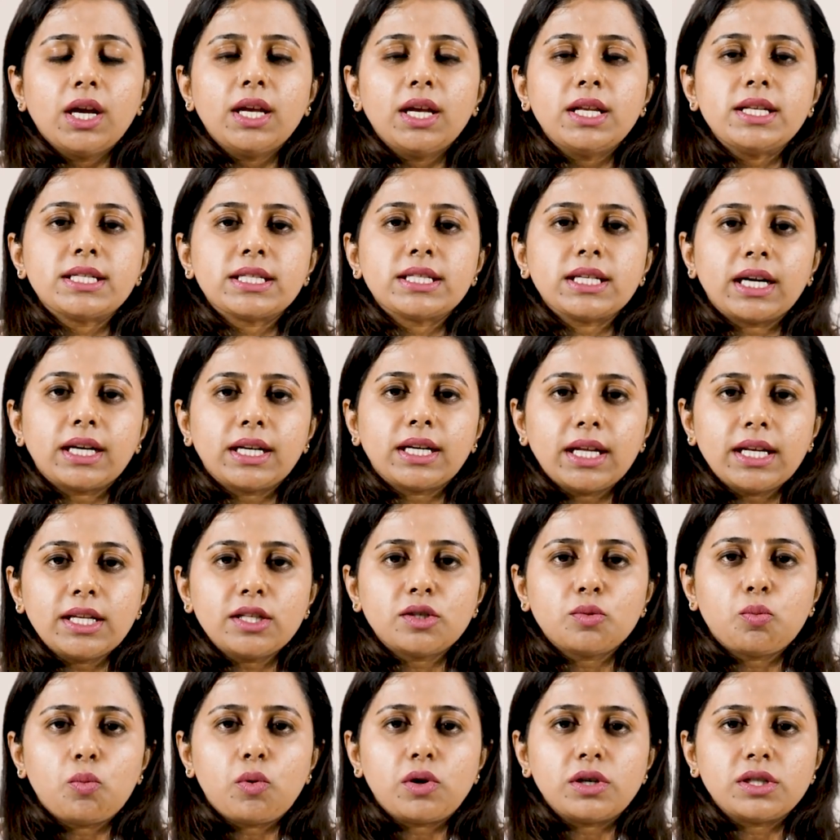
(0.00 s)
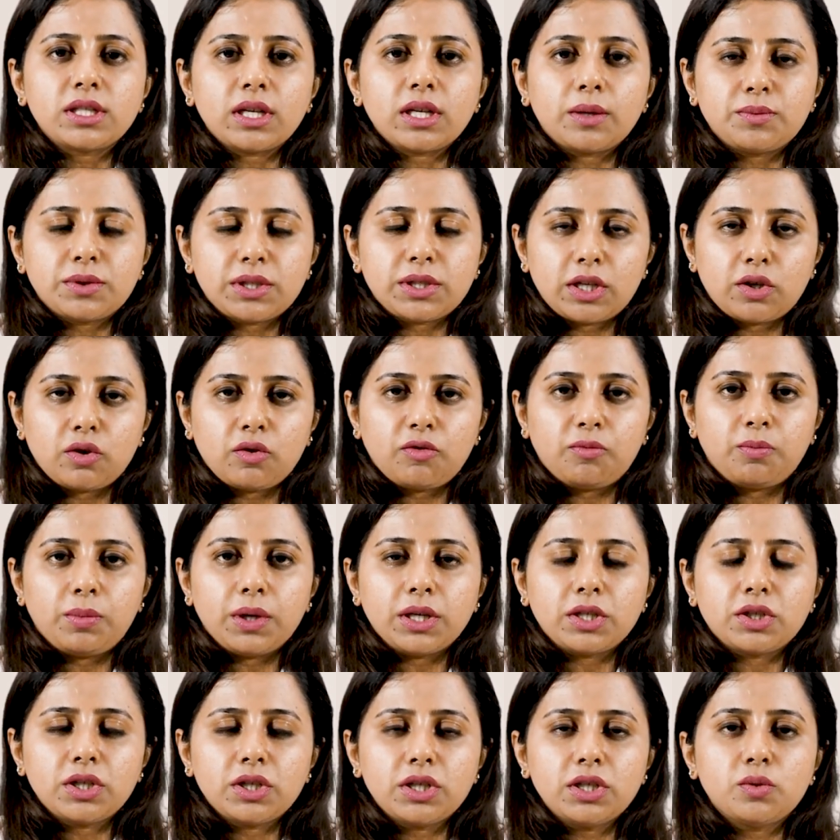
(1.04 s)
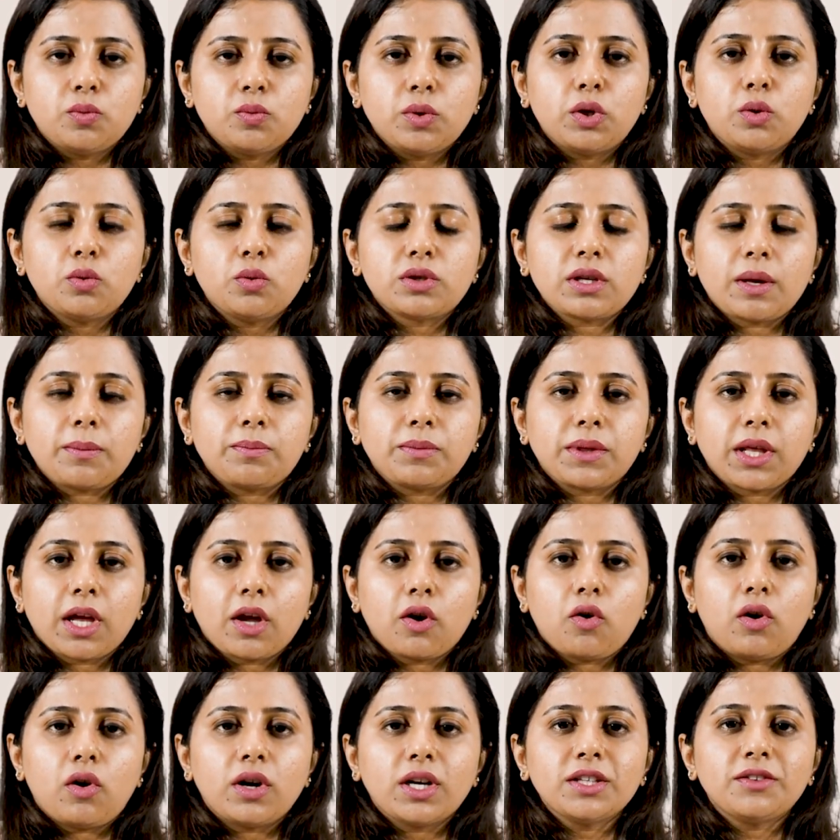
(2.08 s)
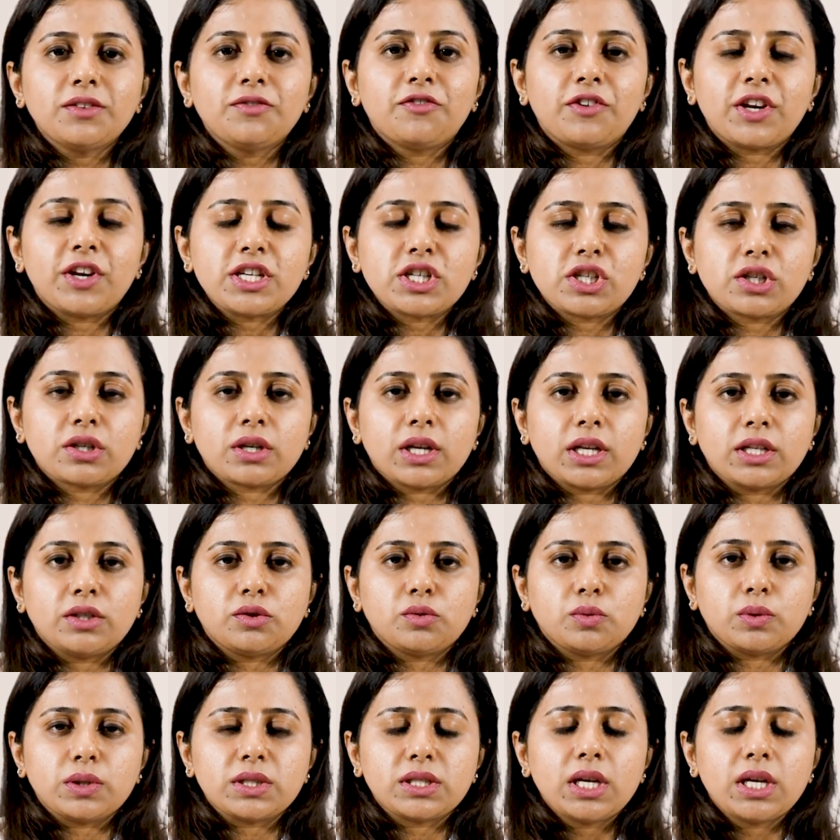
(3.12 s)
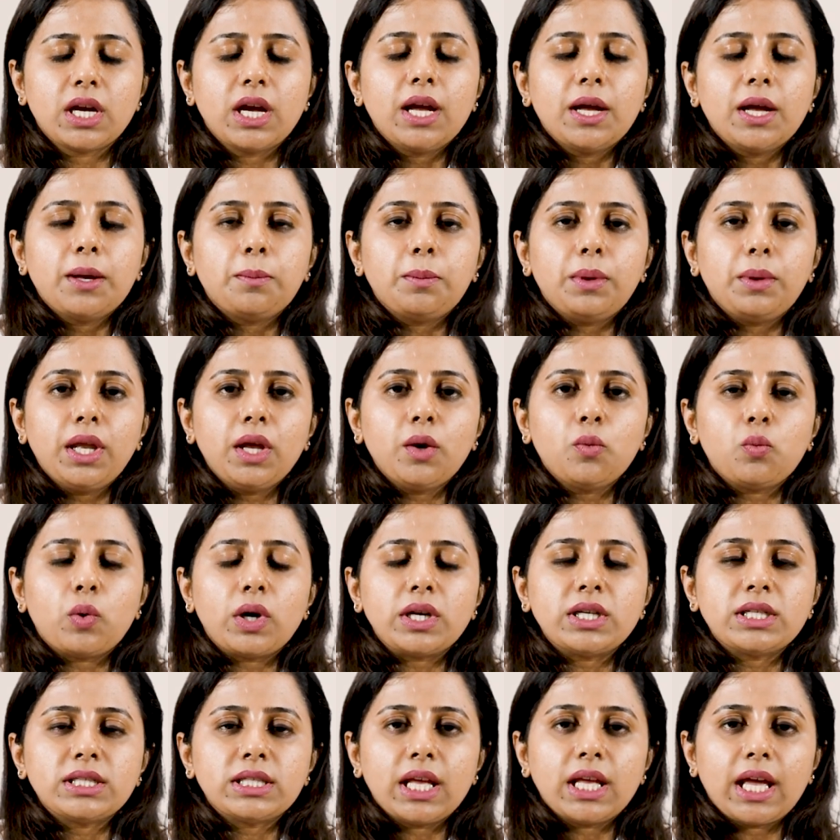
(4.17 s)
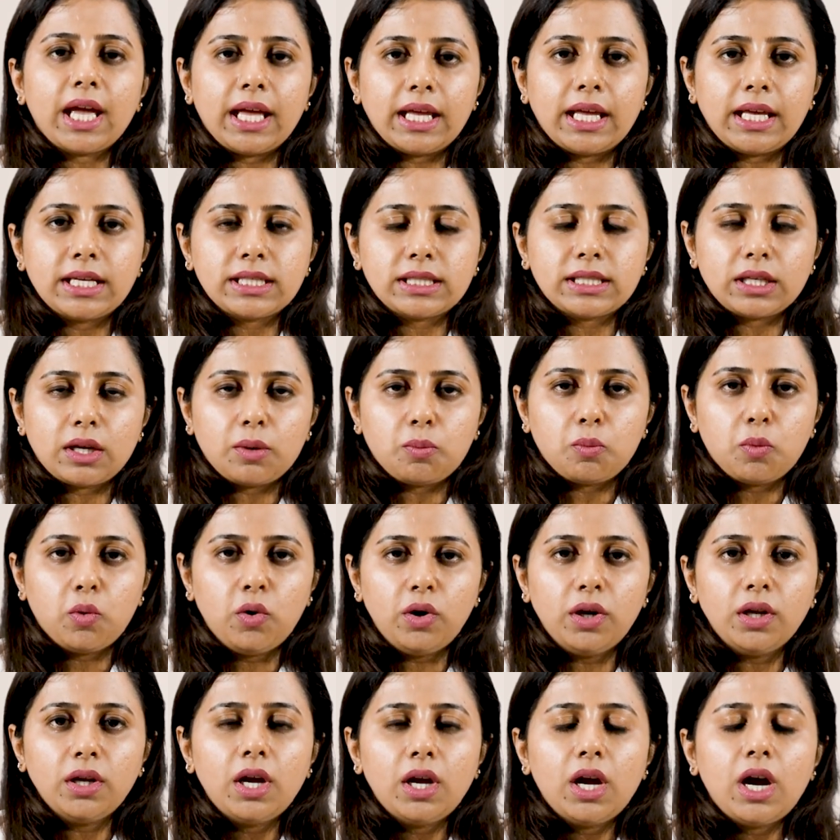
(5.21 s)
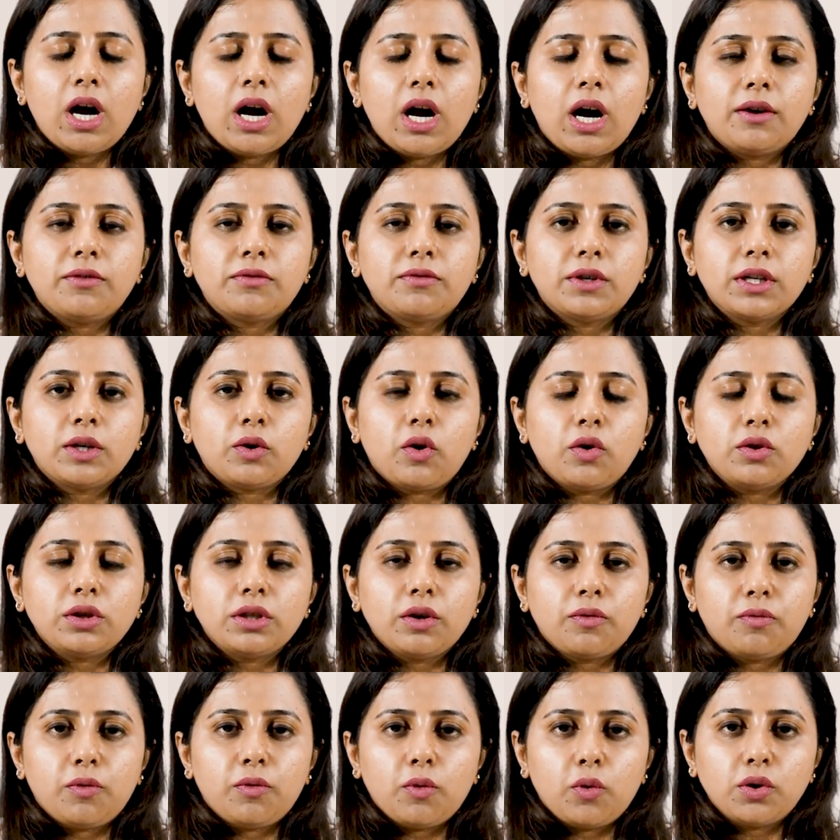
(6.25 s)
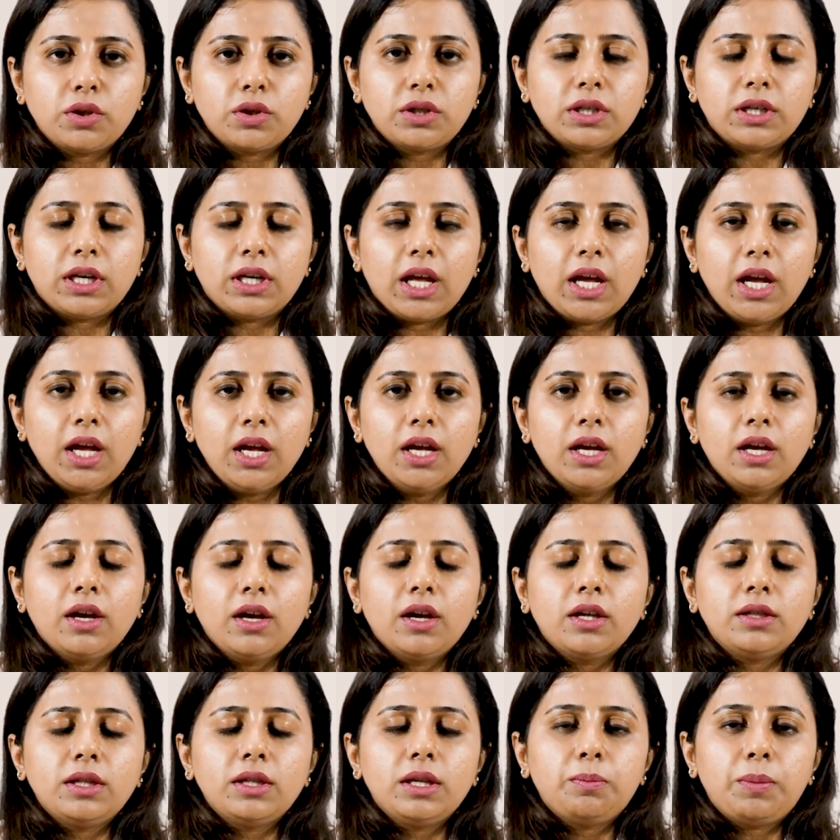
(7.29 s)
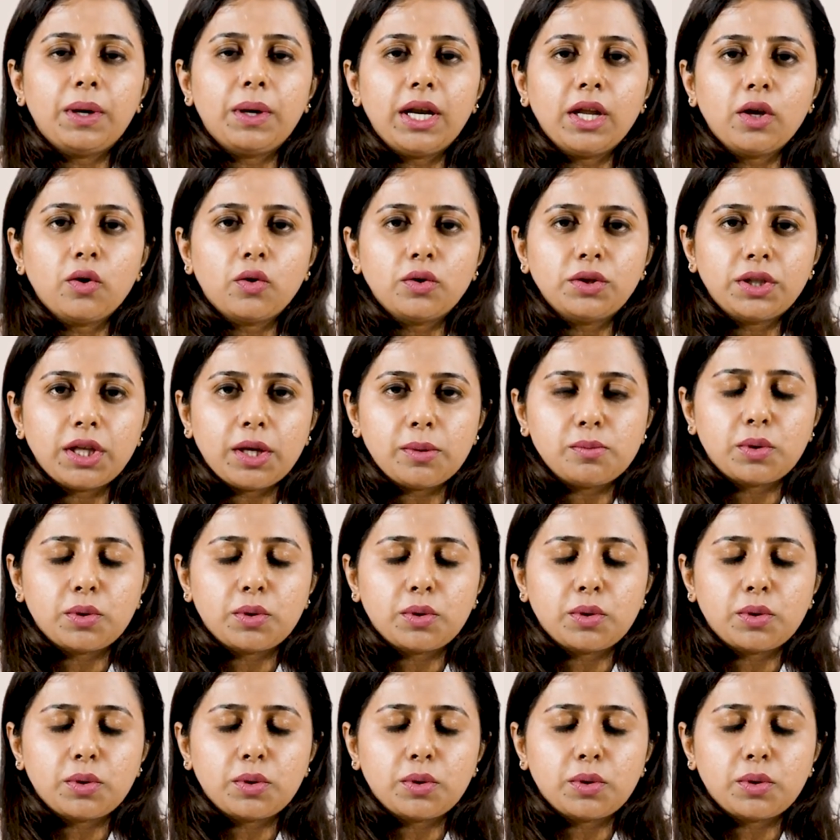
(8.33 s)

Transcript: In certain small subset of patients, we do something called as fresh transfers, meaning once the egg is removed, after on the fourth day, depending on the